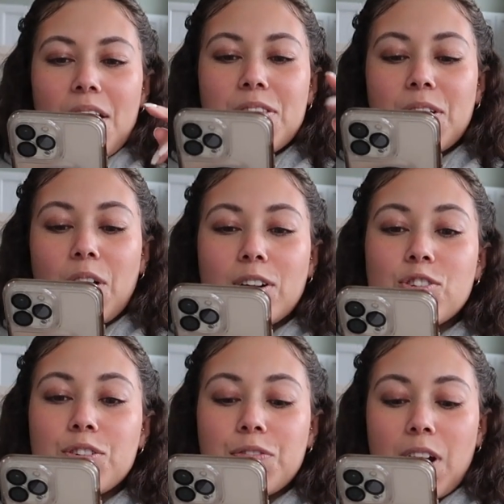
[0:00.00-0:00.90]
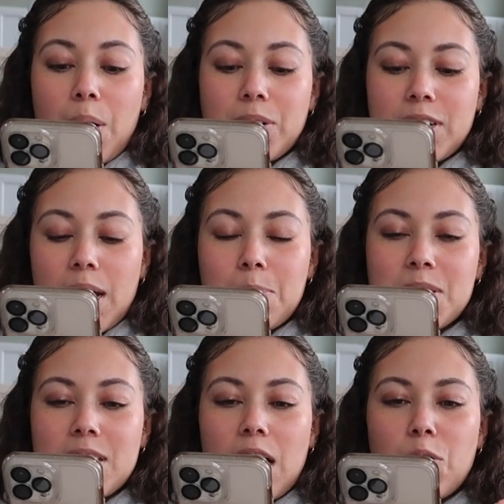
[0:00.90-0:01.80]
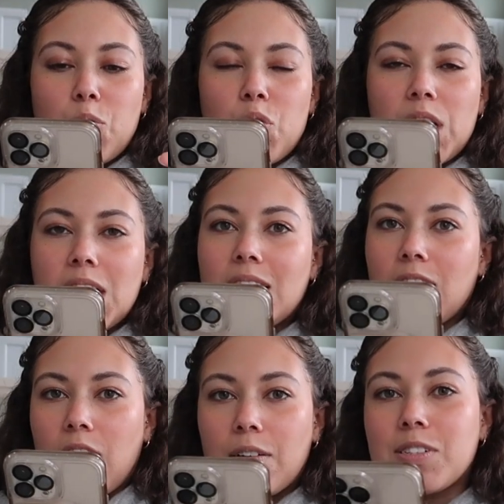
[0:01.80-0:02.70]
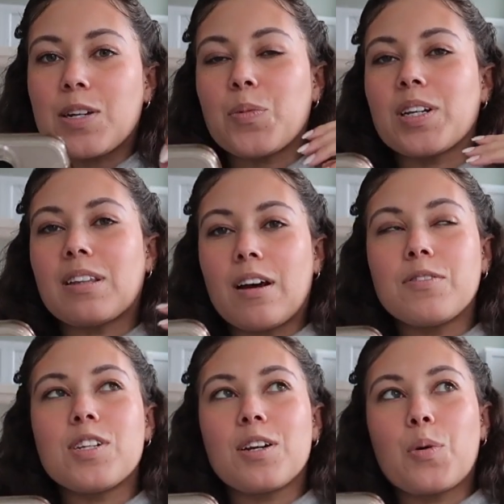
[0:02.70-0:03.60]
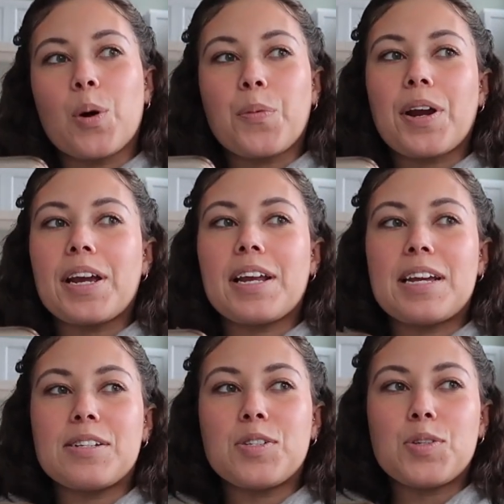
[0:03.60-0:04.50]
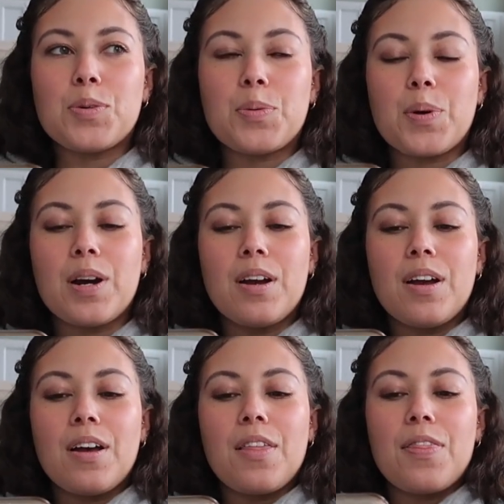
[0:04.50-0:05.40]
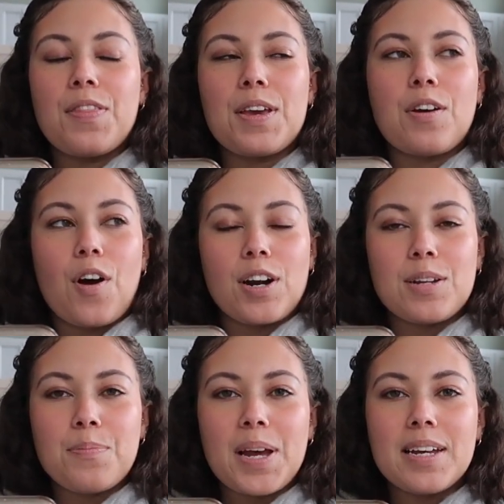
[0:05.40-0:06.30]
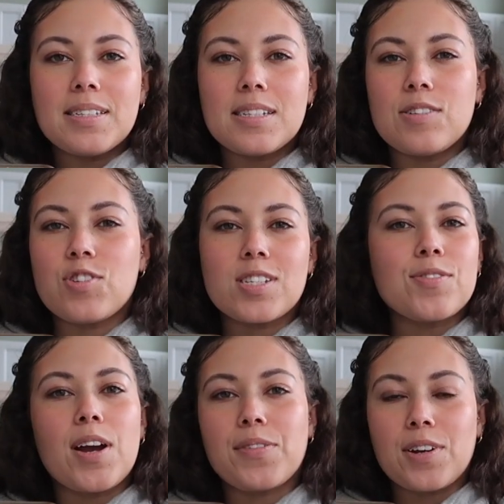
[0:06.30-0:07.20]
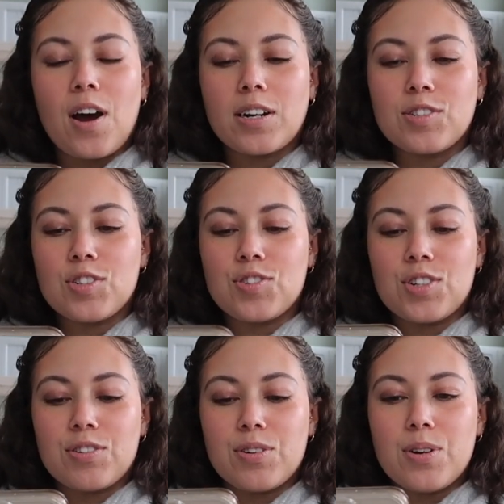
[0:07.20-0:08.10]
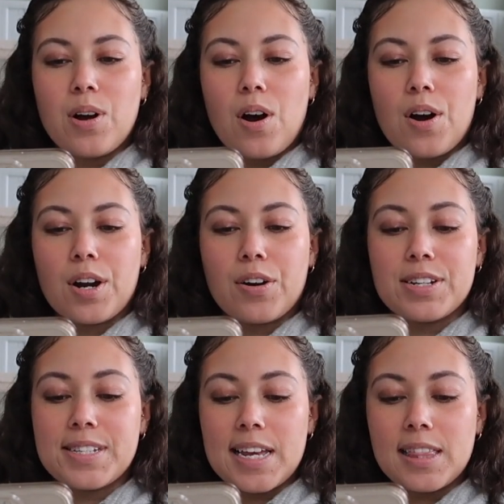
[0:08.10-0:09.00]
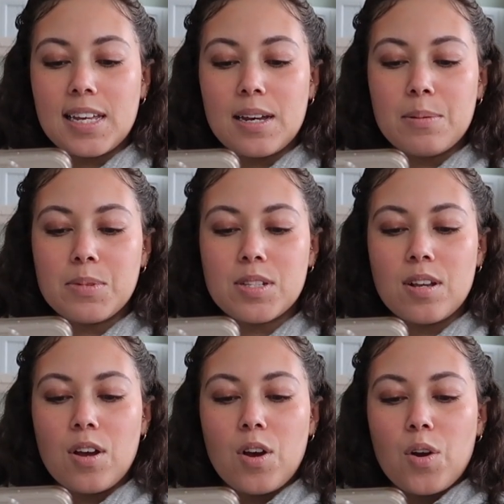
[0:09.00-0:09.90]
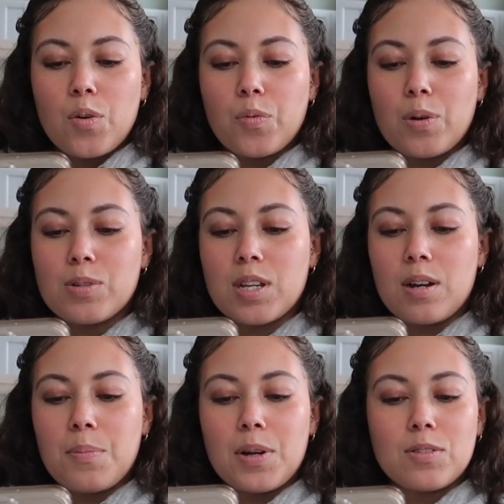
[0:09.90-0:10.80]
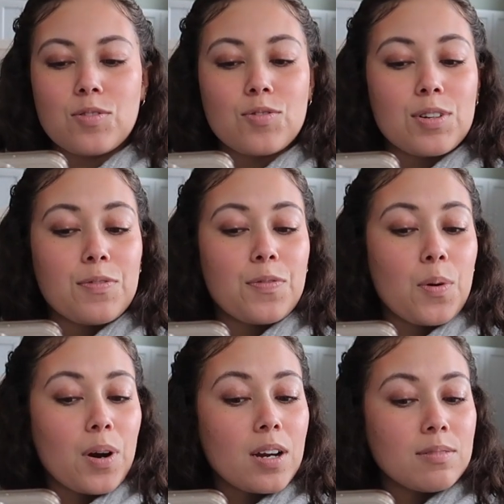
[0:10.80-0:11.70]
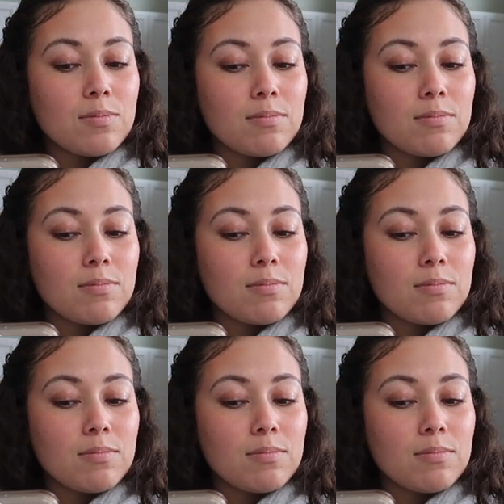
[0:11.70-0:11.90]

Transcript: the larger flower types that I really loved and would love to incorporate into the garden beds and just around the cottage in general are chrysanthemums, Rosa meldrifera,